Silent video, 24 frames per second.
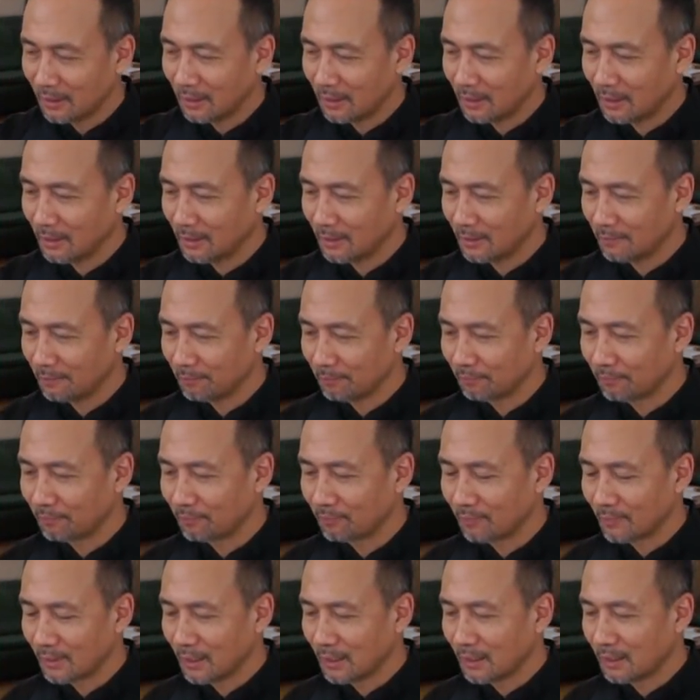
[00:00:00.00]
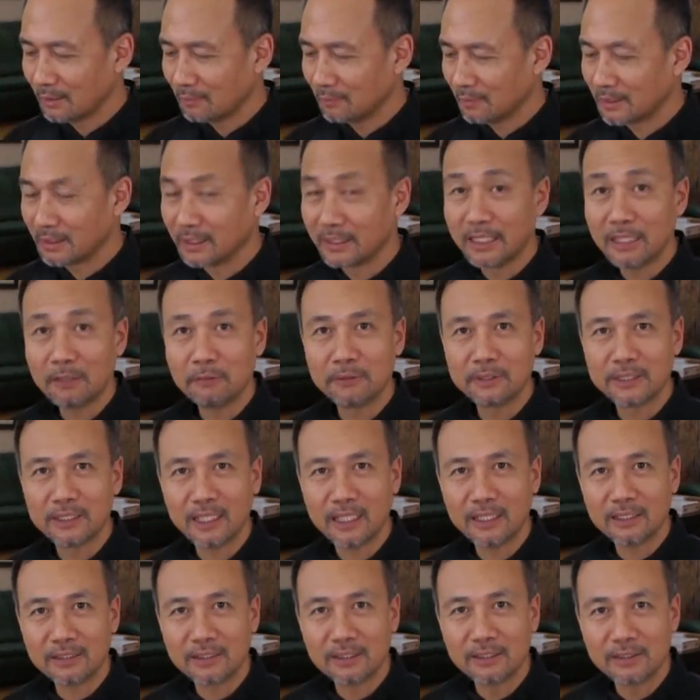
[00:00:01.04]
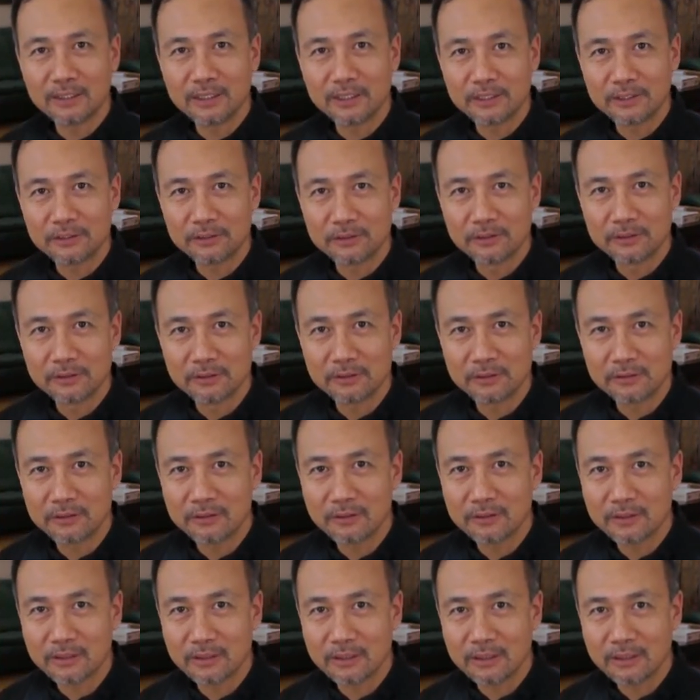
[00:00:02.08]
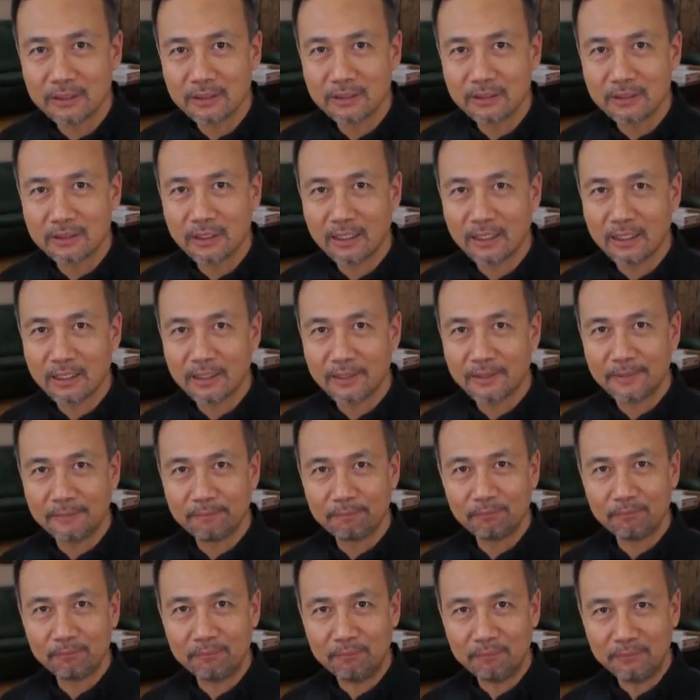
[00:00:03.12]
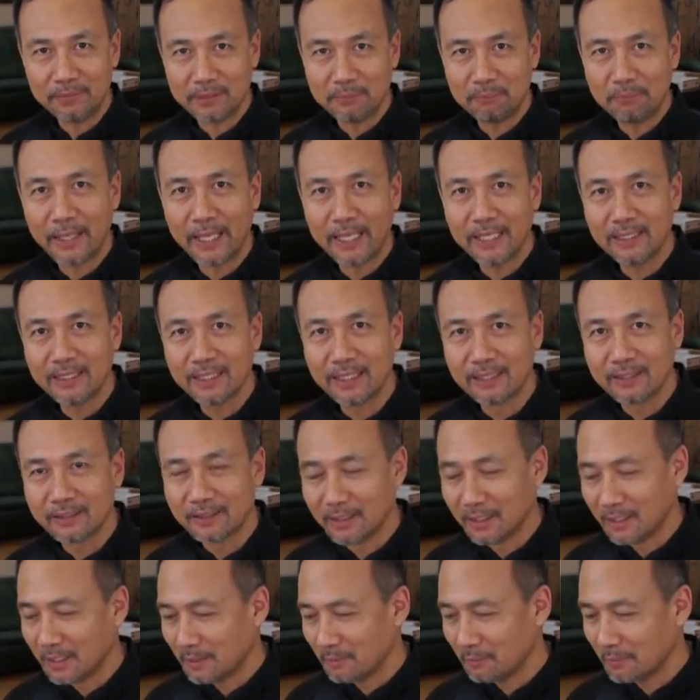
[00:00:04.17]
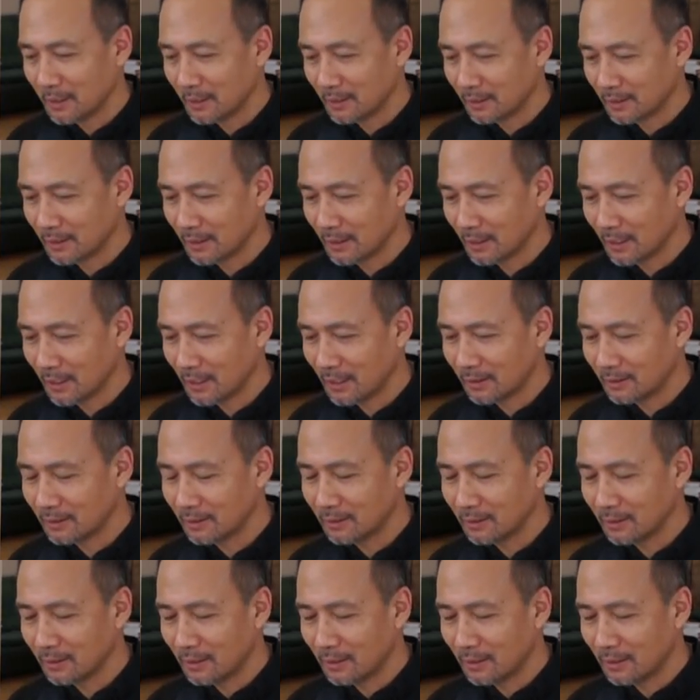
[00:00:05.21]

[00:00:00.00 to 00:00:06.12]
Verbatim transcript: Um, today we're not going to do um, the painting, but uh,